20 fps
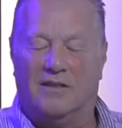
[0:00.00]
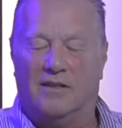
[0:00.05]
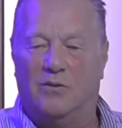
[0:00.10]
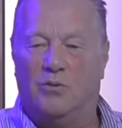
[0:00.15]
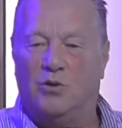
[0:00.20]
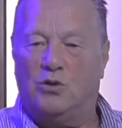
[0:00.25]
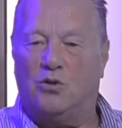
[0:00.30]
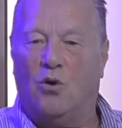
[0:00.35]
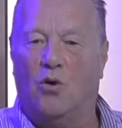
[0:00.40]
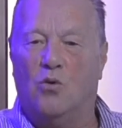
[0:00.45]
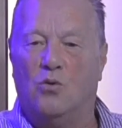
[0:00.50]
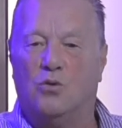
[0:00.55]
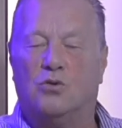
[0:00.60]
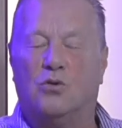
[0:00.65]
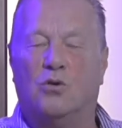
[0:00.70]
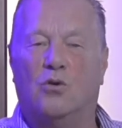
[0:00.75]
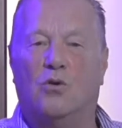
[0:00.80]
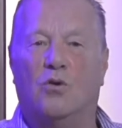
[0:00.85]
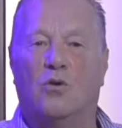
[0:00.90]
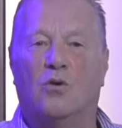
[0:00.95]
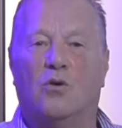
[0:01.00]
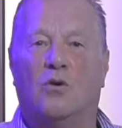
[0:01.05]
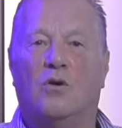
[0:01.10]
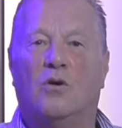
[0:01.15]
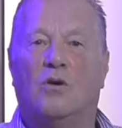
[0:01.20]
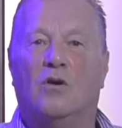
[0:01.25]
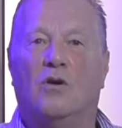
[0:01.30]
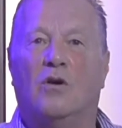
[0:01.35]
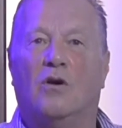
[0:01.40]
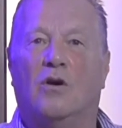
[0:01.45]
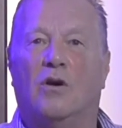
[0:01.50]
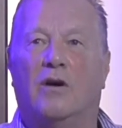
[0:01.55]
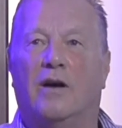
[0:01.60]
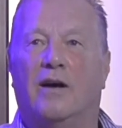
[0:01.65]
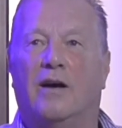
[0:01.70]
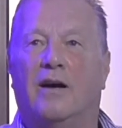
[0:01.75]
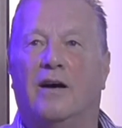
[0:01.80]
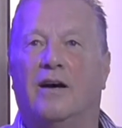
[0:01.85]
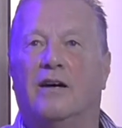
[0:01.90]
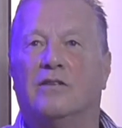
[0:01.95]
There was also
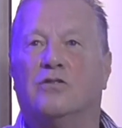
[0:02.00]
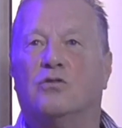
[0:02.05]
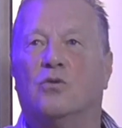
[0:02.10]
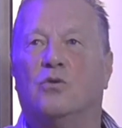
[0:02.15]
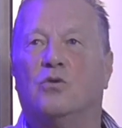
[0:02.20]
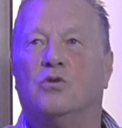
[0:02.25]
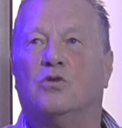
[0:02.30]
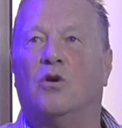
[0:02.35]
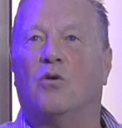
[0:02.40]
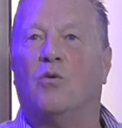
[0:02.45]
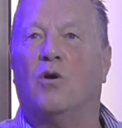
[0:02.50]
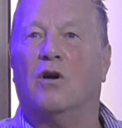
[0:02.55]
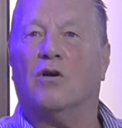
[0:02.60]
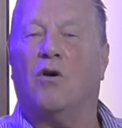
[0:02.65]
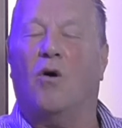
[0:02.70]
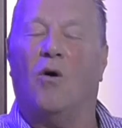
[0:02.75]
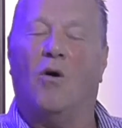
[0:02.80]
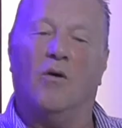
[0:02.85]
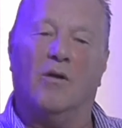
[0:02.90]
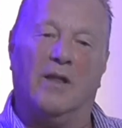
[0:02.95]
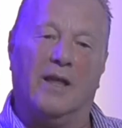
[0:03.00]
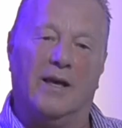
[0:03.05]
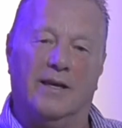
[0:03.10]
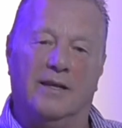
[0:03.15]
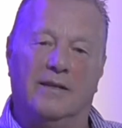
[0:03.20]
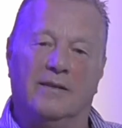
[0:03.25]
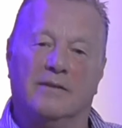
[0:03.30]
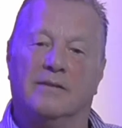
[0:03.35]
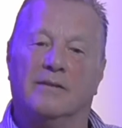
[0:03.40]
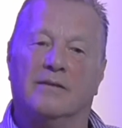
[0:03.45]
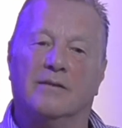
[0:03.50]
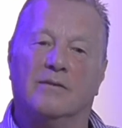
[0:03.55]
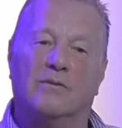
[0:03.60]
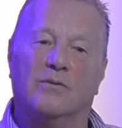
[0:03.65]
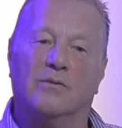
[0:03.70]
a social work hotline